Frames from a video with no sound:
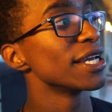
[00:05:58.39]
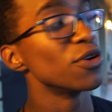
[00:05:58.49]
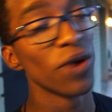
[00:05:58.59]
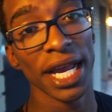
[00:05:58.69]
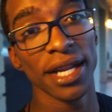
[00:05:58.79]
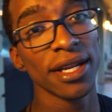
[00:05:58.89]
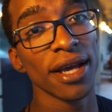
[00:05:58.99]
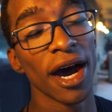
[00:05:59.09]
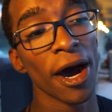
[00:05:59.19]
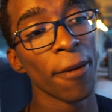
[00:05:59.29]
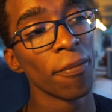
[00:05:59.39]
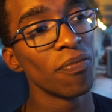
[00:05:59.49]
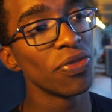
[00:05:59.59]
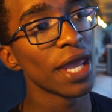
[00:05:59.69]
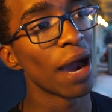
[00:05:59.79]
great.
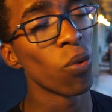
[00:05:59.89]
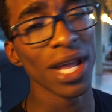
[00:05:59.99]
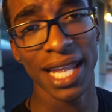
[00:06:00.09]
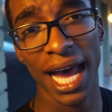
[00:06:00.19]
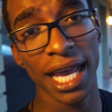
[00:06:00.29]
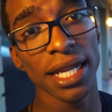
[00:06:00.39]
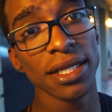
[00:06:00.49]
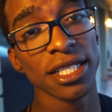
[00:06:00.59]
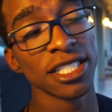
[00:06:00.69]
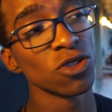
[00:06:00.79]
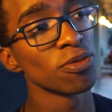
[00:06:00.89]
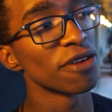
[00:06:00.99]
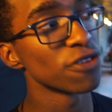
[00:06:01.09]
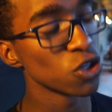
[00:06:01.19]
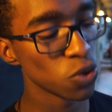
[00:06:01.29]
I went light since it was my
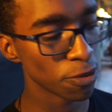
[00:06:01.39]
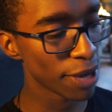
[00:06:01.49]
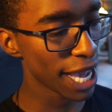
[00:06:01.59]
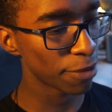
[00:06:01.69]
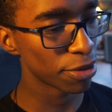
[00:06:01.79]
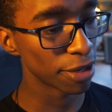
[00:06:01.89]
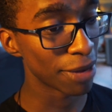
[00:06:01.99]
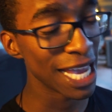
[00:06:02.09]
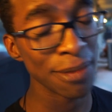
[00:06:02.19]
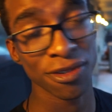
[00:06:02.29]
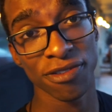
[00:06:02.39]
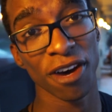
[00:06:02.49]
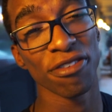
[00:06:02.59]
first week back, but my hips felt